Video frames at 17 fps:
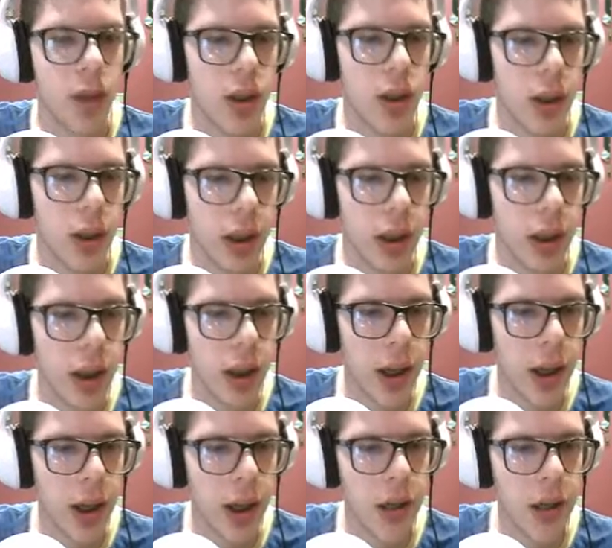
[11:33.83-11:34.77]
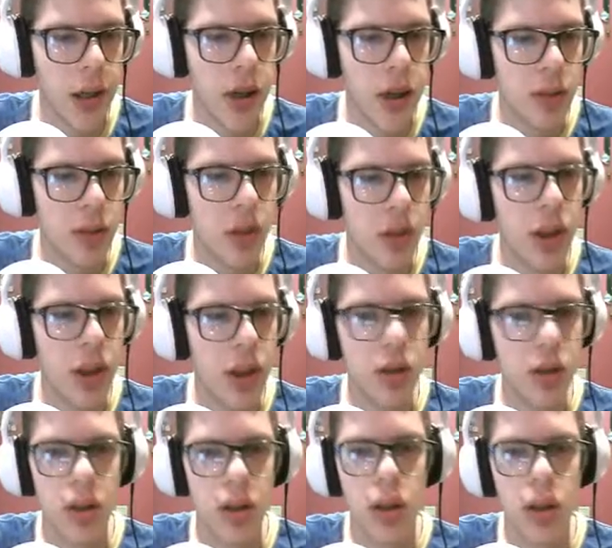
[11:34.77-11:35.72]
It has this
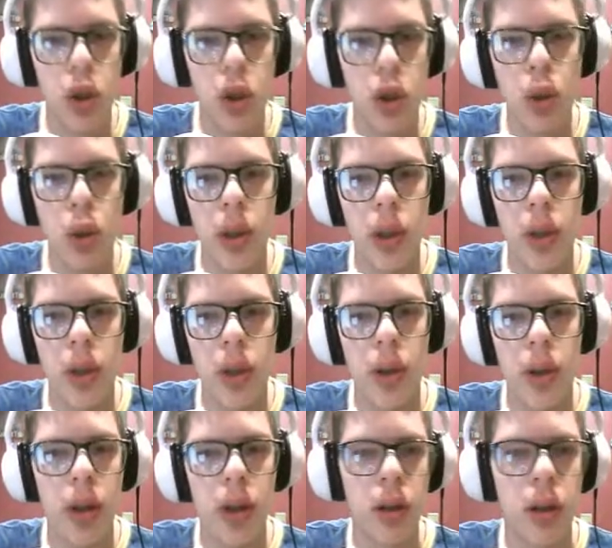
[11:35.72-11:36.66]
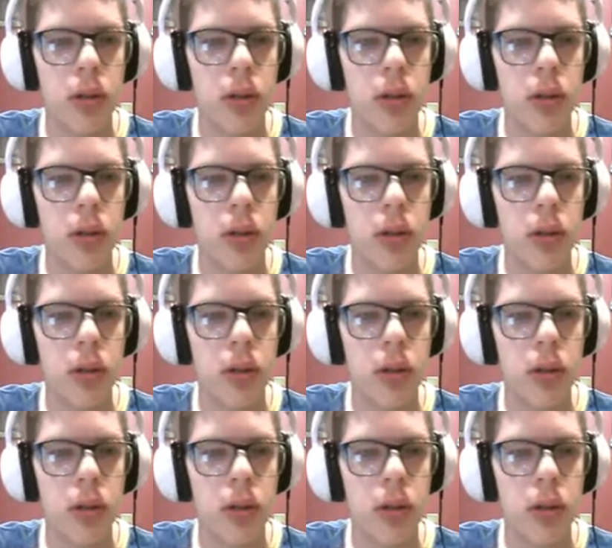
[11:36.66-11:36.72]
pre-installed GUI going on